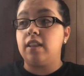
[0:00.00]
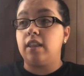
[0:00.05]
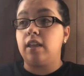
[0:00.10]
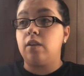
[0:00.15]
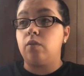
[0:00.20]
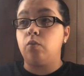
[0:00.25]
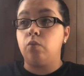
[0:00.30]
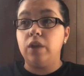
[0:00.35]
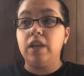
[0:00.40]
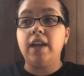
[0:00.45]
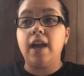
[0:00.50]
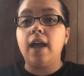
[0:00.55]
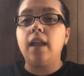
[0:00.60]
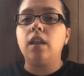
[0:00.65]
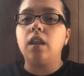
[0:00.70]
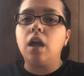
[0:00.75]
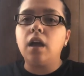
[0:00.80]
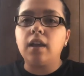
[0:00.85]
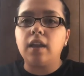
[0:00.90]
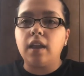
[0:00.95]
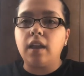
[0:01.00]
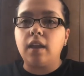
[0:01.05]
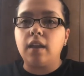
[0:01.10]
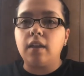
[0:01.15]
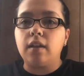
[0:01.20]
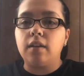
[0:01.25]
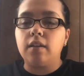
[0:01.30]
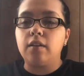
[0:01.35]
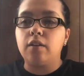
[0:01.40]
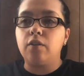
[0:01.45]
Like, we got
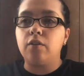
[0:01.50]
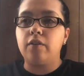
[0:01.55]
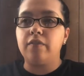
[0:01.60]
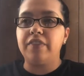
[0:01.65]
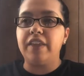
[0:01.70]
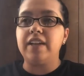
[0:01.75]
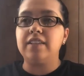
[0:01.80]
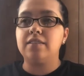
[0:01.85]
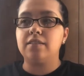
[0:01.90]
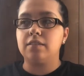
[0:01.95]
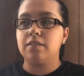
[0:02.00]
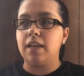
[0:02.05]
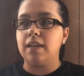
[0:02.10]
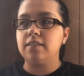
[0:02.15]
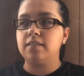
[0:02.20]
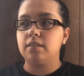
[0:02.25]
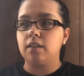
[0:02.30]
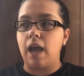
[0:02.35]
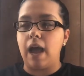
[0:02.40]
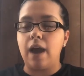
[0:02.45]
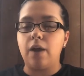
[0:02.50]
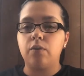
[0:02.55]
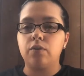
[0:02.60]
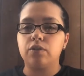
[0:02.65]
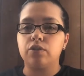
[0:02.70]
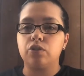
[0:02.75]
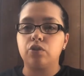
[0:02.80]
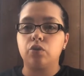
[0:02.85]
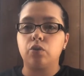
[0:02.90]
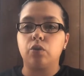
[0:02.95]
lucky, you know, and that's
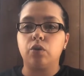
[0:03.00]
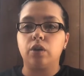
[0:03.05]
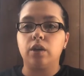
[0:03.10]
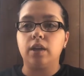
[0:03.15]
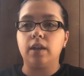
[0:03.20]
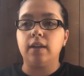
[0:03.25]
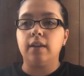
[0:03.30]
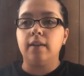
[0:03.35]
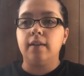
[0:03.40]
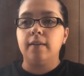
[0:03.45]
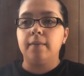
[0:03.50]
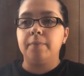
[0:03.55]
our story.